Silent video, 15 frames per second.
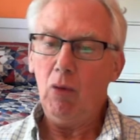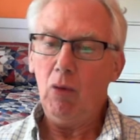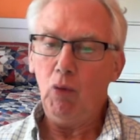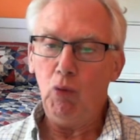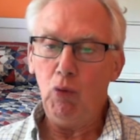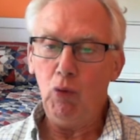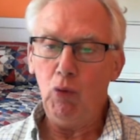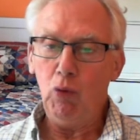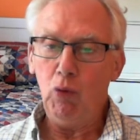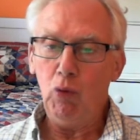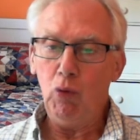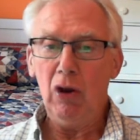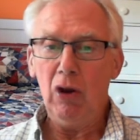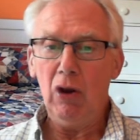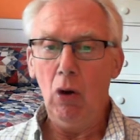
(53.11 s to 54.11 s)
Really
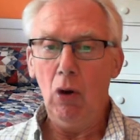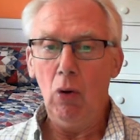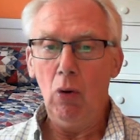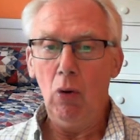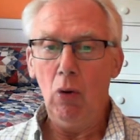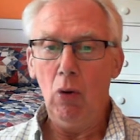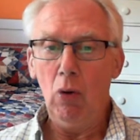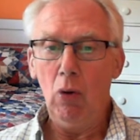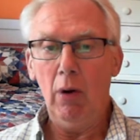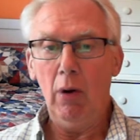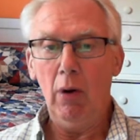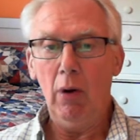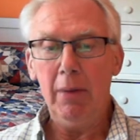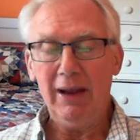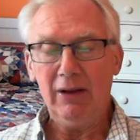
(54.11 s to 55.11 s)
know what
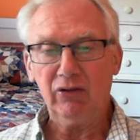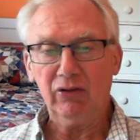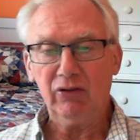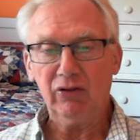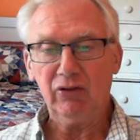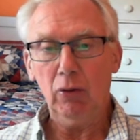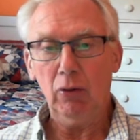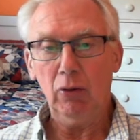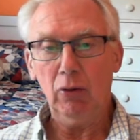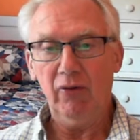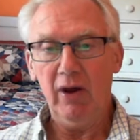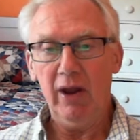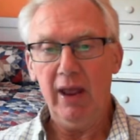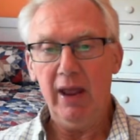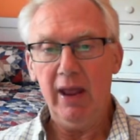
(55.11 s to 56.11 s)
makes up your
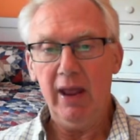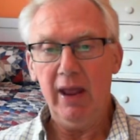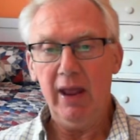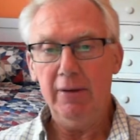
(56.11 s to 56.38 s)
overhead.